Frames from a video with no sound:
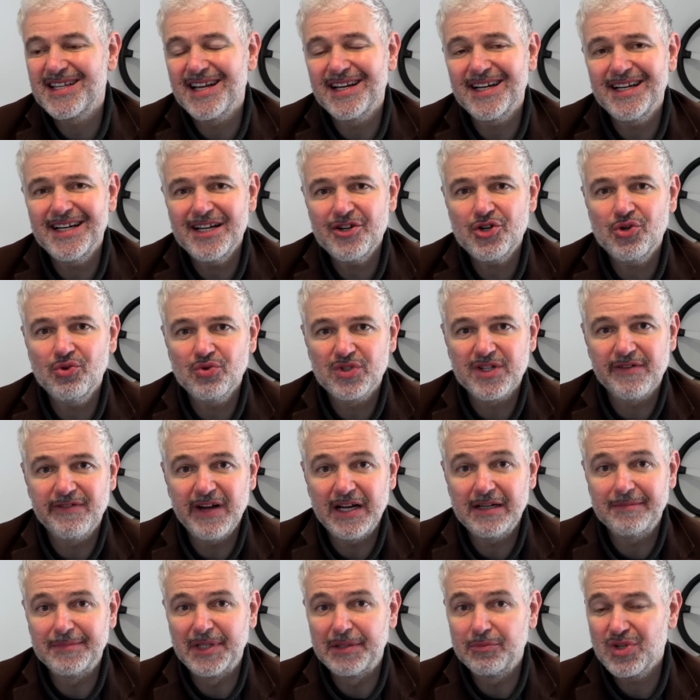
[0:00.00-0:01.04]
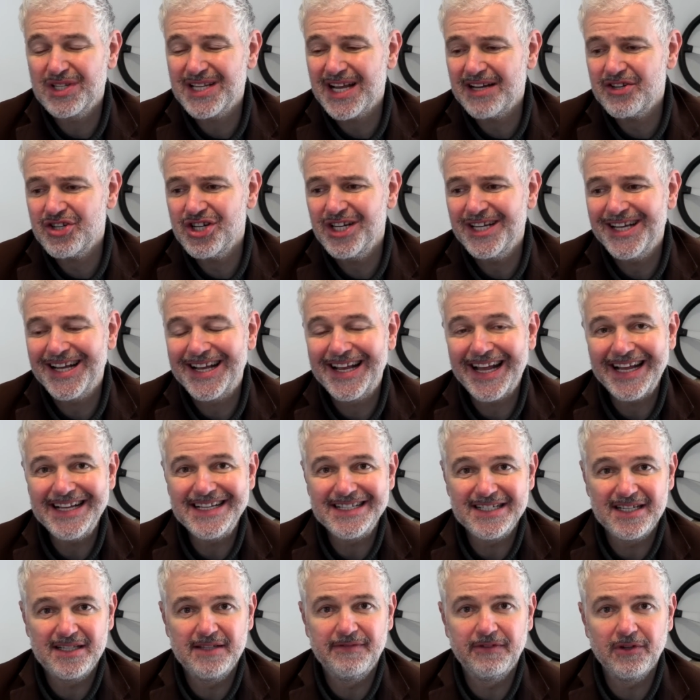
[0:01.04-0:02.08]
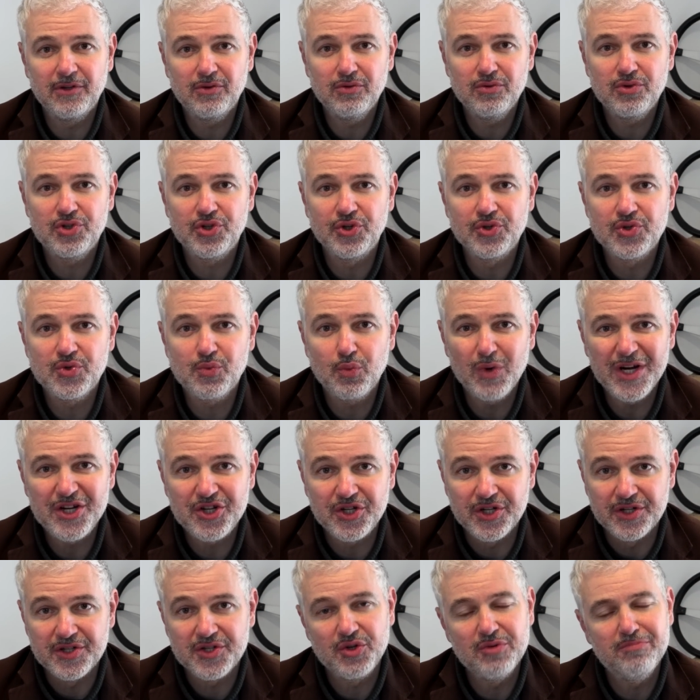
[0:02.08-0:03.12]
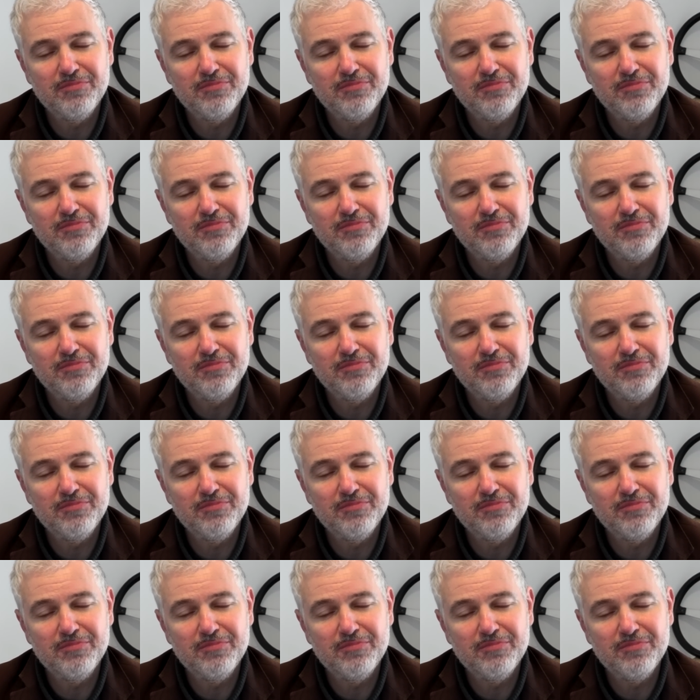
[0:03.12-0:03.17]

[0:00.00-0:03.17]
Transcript: and initial development was actually against Ferruccio's wishes, who